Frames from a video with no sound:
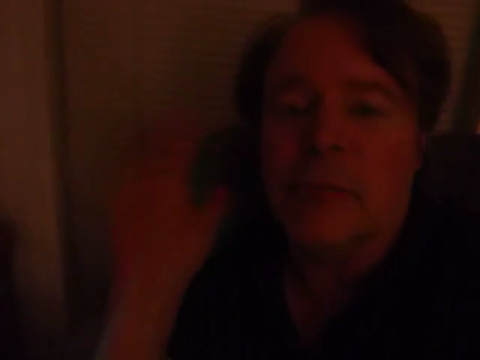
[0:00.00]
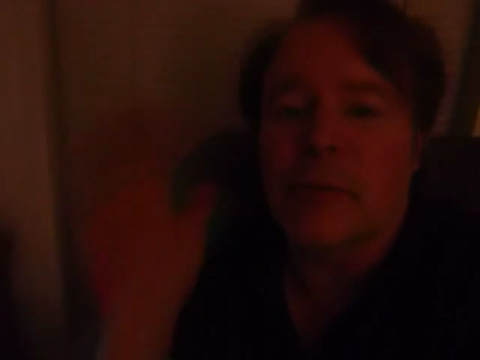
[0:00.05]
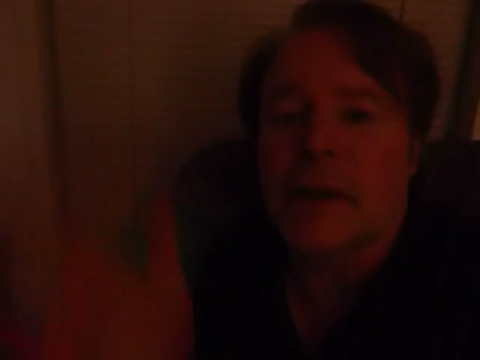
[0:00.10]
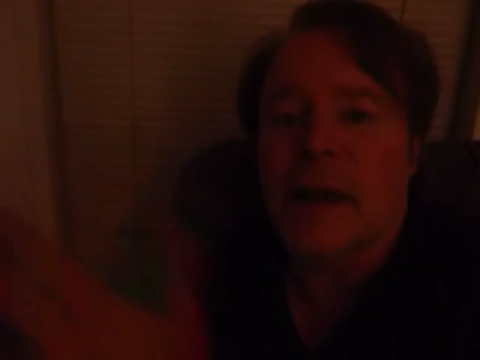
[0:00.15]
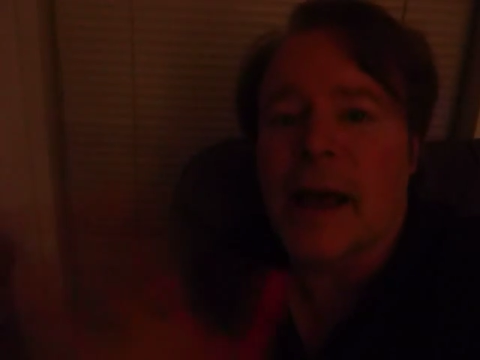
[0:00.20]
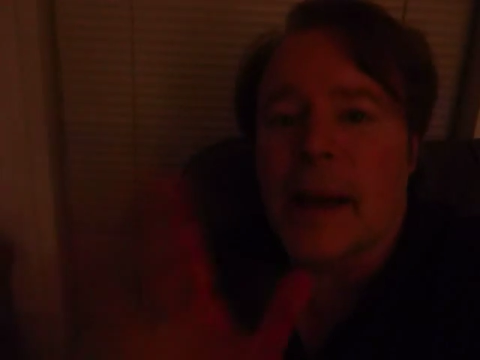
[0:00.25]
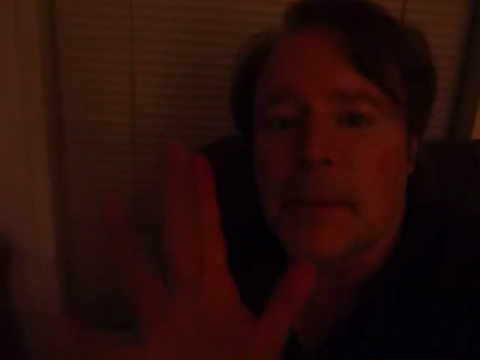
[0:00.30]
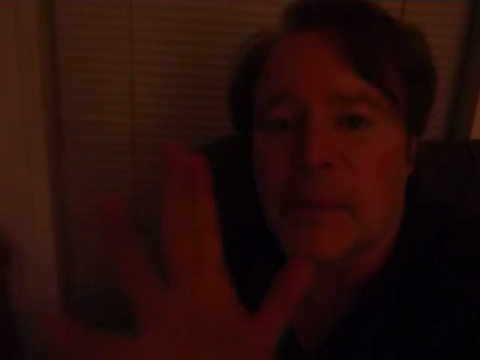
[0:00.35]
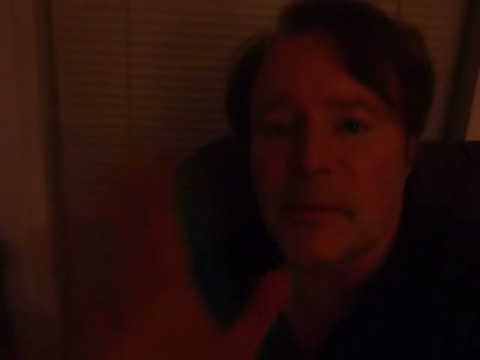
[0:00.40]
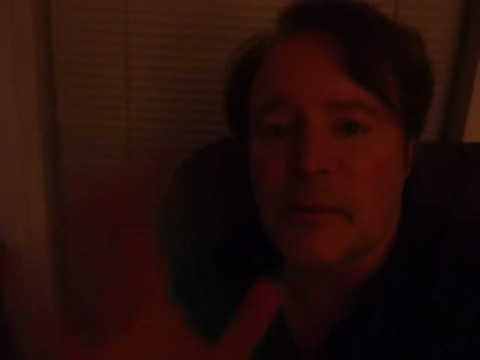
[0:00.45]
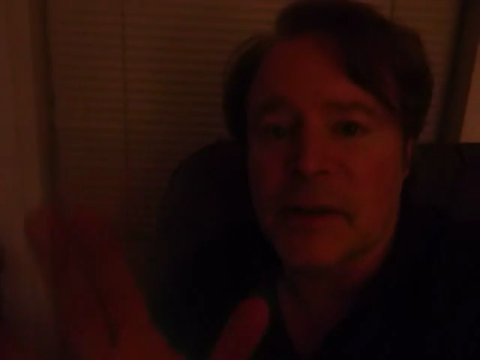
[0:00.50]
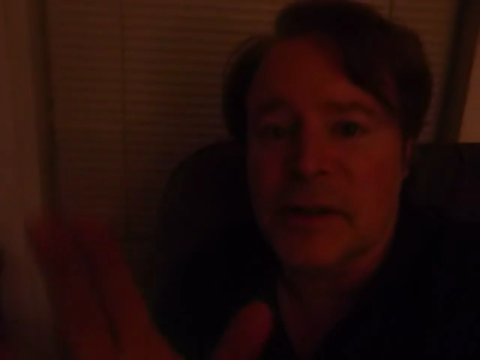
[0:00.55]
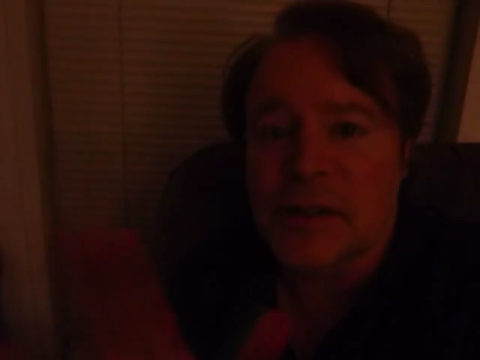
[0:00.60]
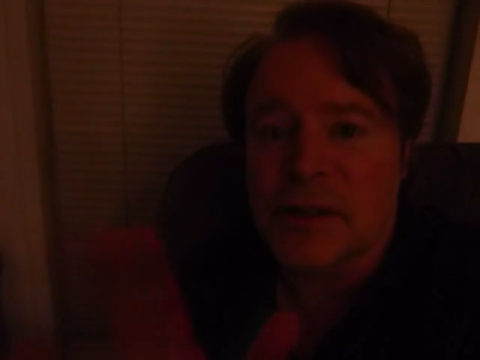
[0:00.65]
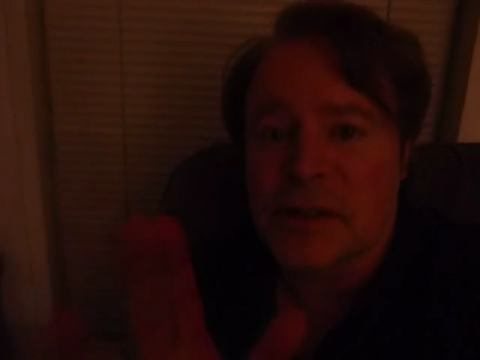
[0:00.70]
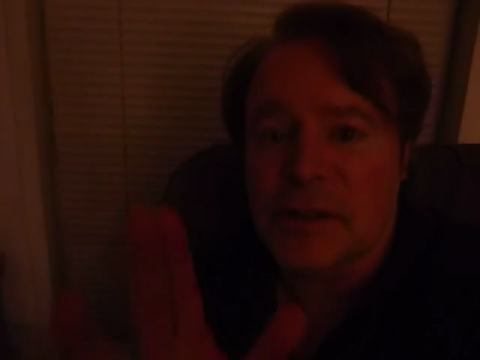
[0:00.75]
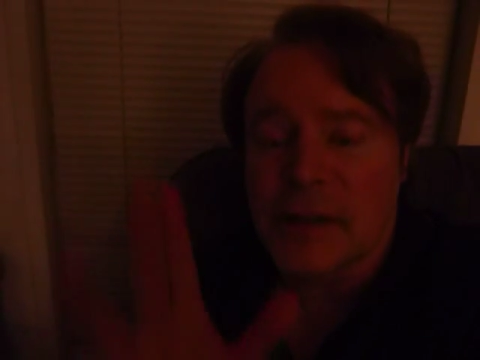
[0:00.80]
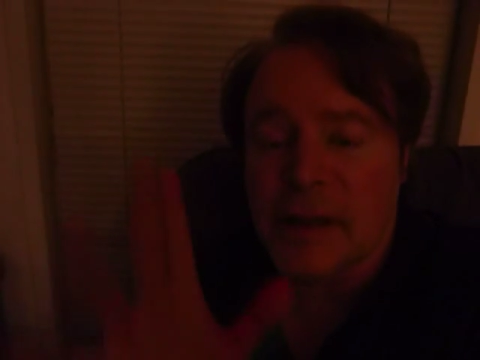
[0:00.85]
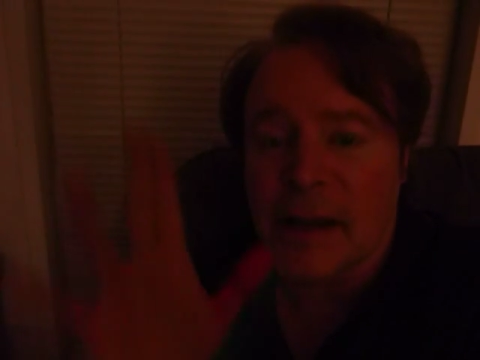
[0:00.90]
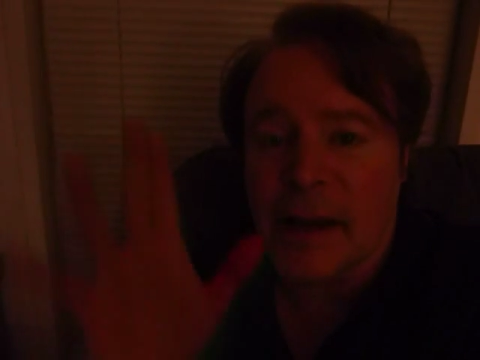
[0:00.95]
what happened
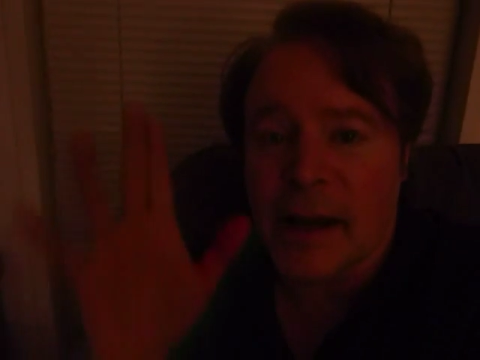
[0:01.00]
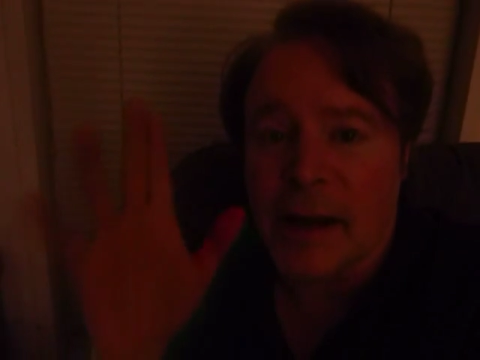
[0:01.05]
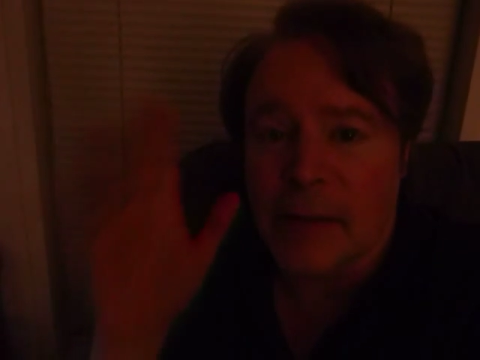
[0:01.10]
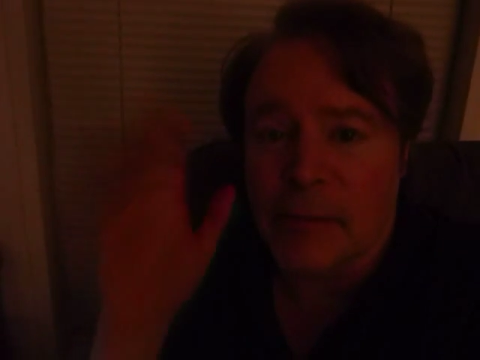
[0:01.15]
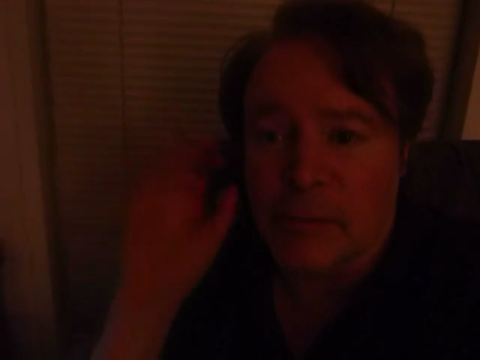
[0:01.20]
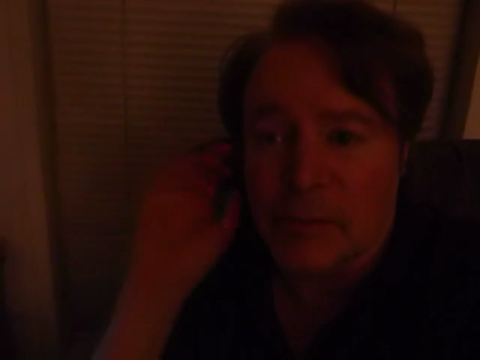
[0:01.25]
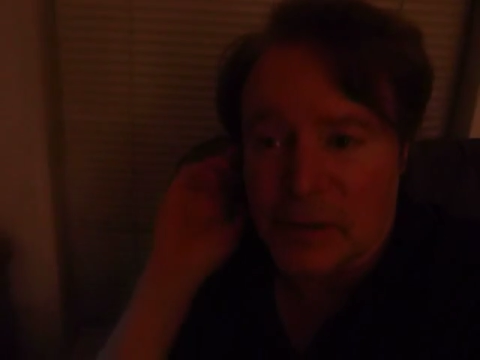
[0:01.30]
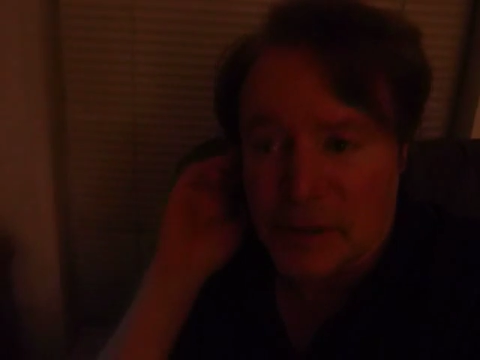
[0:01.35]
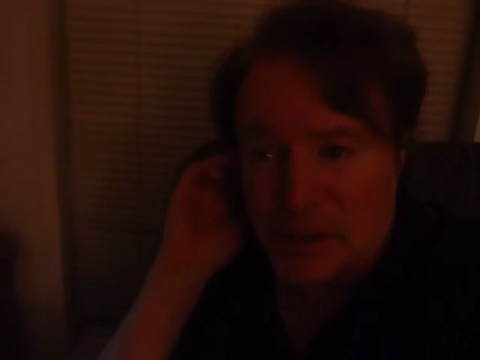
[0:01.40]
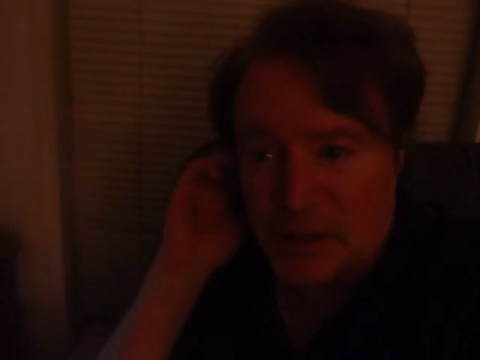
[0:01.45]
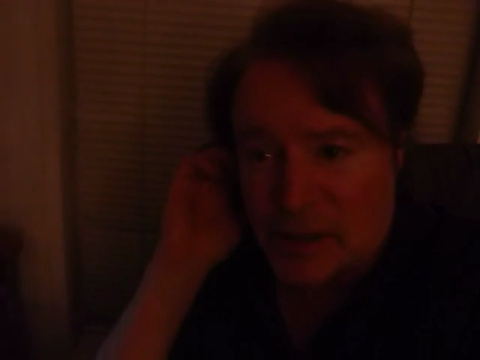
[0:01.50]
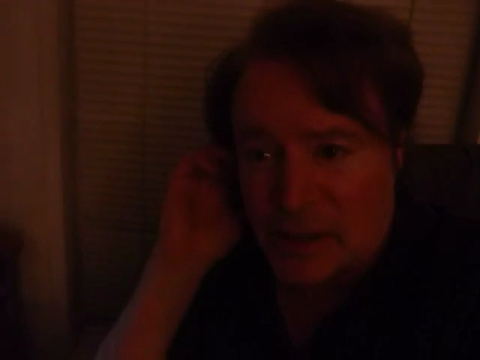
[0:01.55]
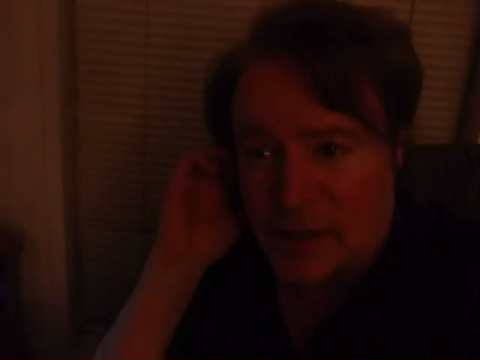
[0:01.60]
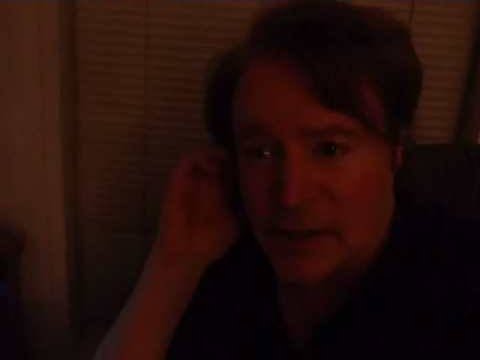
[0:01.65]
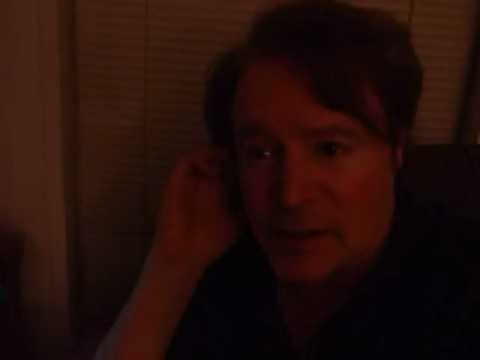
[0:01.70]
was the guy was uh,